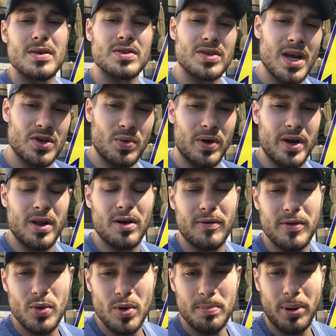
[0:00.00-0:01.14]
schedule an
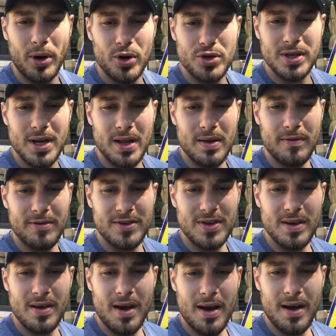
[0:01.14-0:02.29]
interview in person and
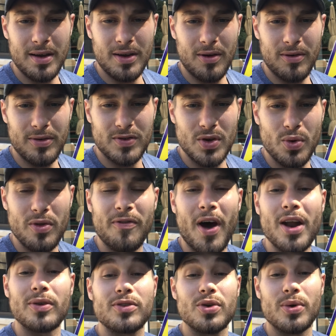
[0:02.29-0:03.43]
see, uh, you know, see who the
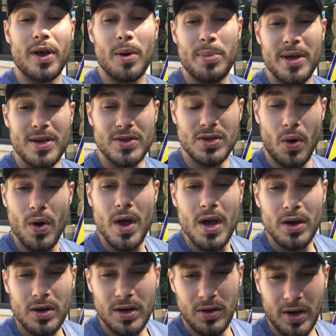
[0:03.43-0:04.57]
final two are going to be. So
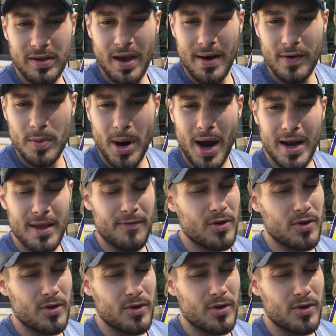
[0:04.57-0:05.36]
good luck to everybody.